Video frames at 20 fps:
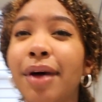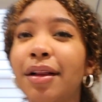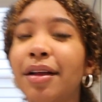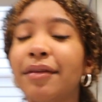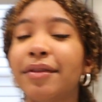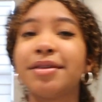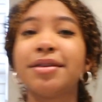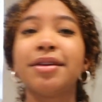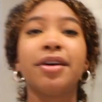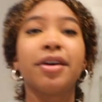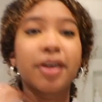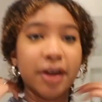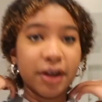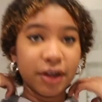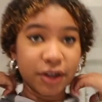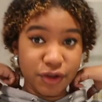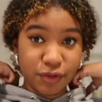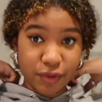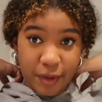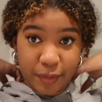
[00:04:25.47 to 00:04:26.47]
I love this look.
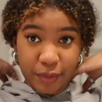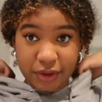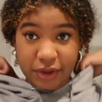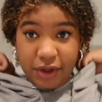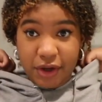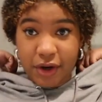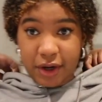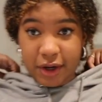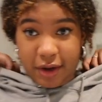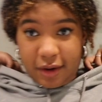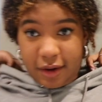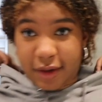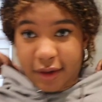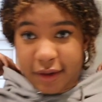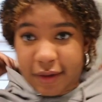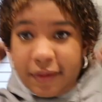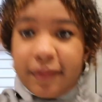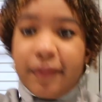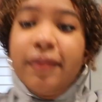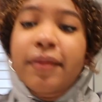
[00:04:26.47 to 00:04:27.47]
Do I put the hoodie on?